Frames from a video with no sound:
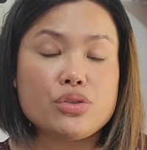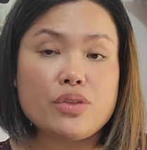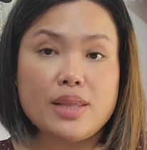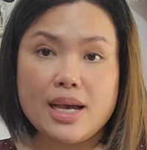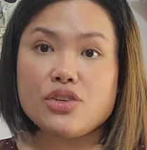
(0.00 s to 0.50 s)
So
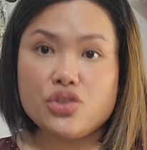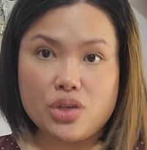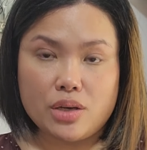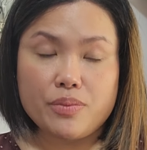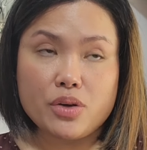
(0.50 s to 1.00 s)
that
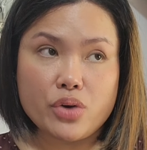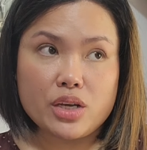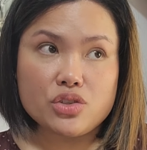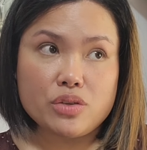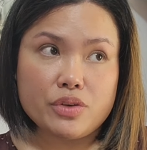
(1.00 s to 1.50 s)
ship, that
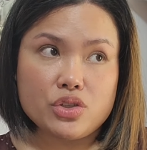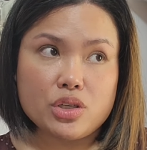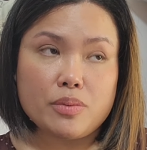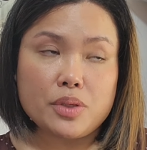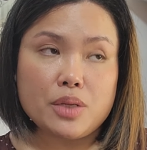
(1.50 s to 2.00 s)
wreckage of a
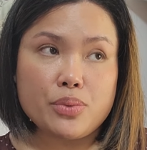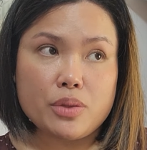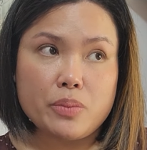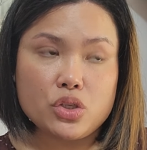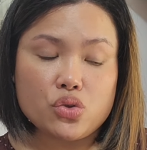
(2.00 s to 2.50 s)
ship, I'm going to put a
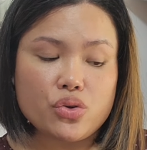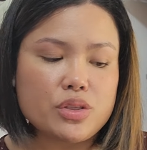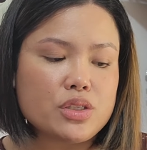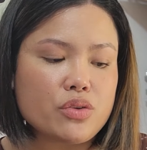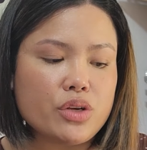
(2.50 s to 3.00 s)
picture on
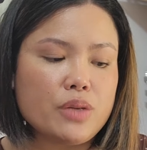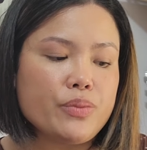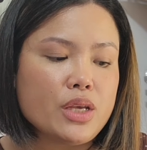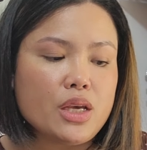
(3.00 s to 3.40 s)
the screen,